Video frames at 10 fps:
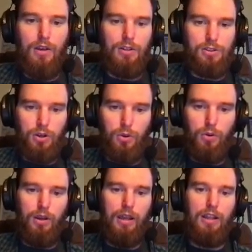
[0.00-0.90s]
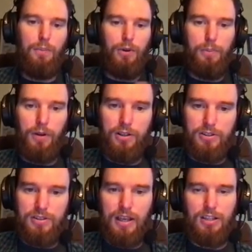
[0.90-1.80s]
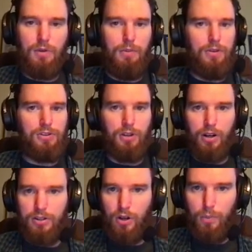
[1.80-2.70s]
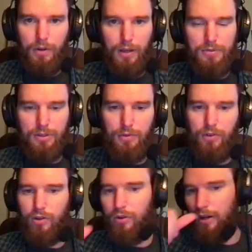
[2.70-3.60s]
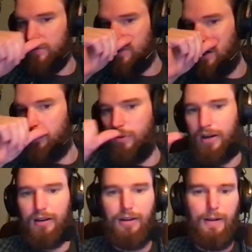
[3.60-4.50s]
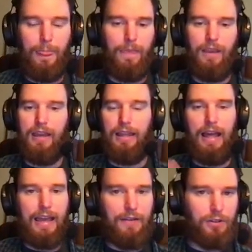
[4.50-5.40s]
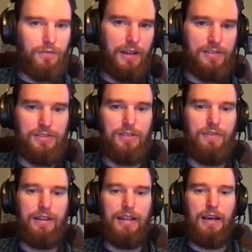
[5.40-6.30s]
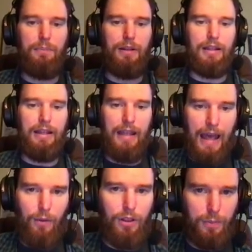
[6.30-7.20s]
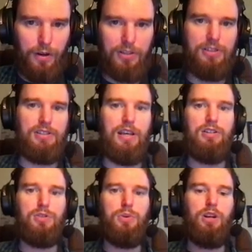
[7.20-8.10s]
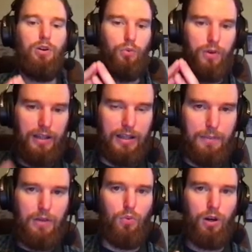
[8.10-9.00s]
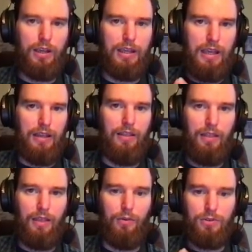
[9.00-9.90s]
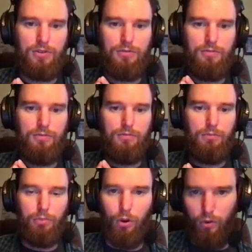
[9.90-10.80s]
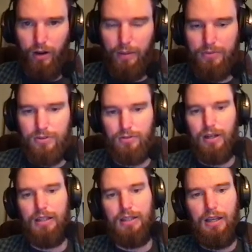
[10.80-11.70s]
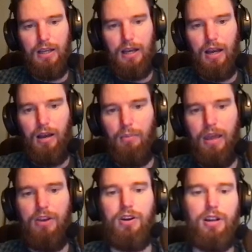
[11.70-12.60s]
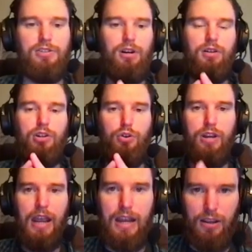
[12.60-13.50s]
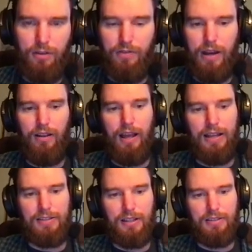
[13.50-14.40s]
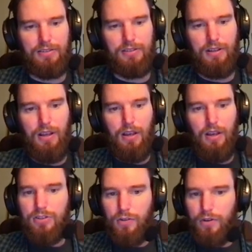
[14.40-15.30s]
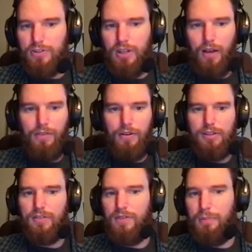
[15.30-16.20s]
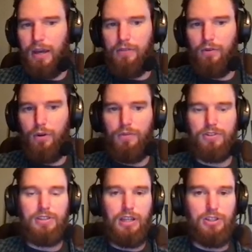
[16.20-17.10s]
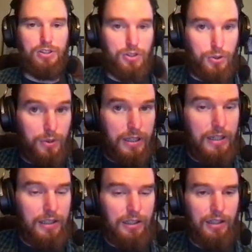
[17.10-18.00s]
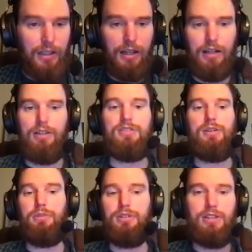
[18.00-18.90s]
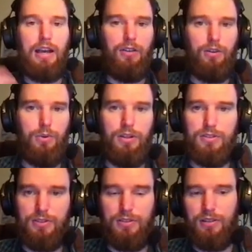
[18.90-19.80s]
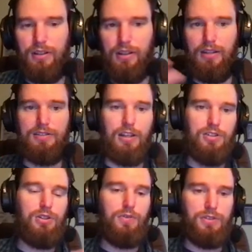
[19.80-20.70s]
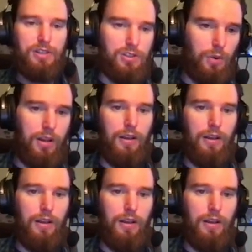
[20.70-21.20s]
So in the pre-production stage, maybe you started to open up some of your creative software, again, like After Effects and stuff like that. But now in the production stage is when you're going to really be working in those programs, right? And you're going to start creating your final assets. So first off, there is a feedback form for stage 2 here, similar to how there was in stage 2 for stage 1.